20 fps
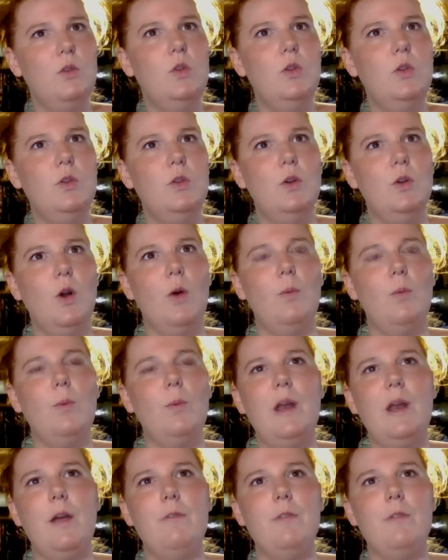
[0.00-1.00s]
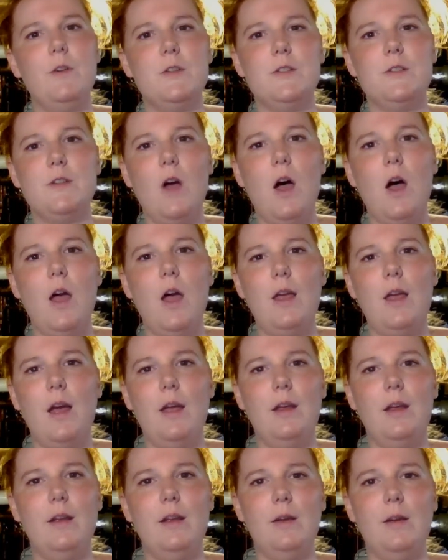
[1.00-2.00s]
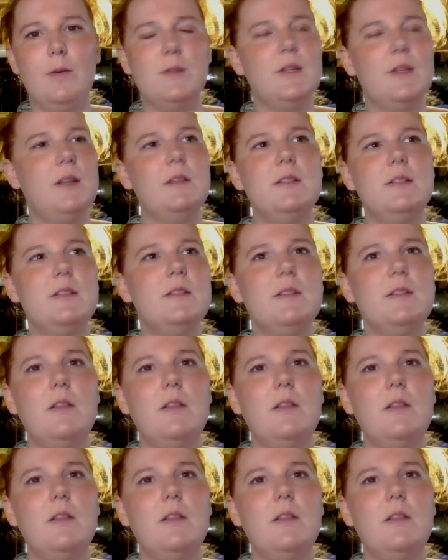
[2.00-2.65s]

you know, when I first saw it, I was like, this is the